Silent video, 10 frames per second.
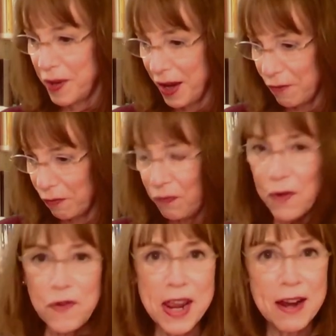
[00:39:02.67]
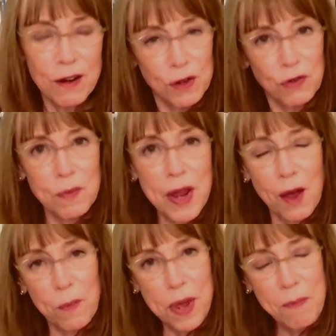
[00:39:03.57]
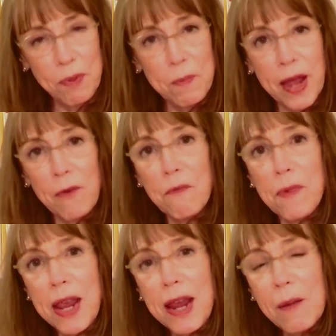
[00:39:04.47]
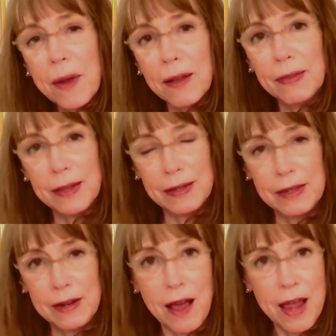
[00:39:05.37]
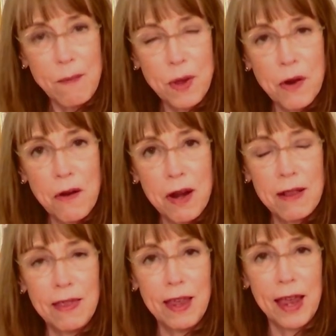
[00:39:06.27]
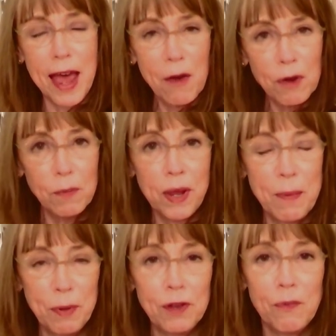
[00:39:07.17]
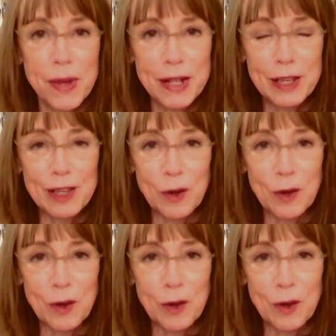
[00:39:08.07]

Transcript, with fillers: in 50 years from now people might read about this time period and think how could people have been